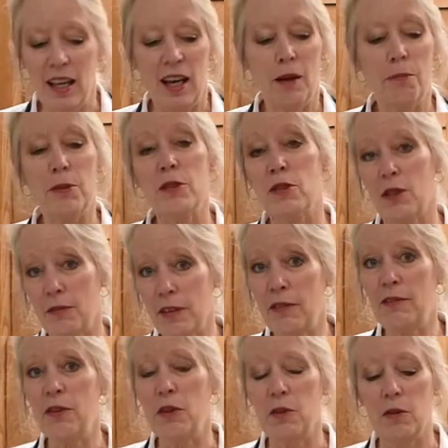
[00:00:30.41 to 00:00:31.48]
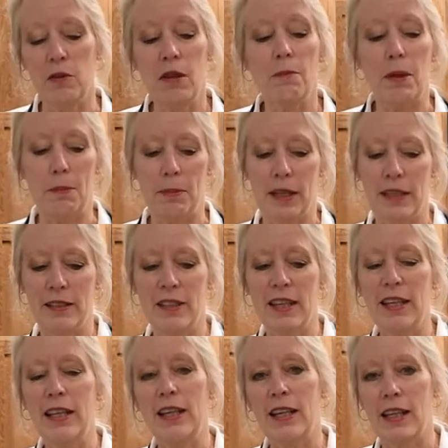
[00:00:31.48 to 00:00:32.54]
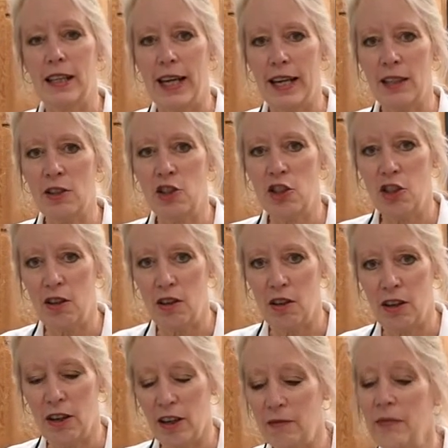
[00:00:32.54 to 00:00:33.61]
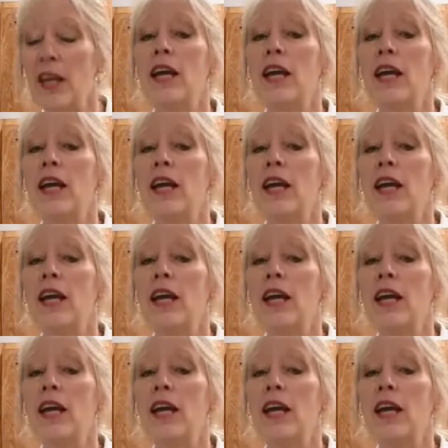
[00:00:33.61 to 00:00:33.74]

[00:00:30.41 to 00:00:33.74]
of preserving food by placing it in a glass jar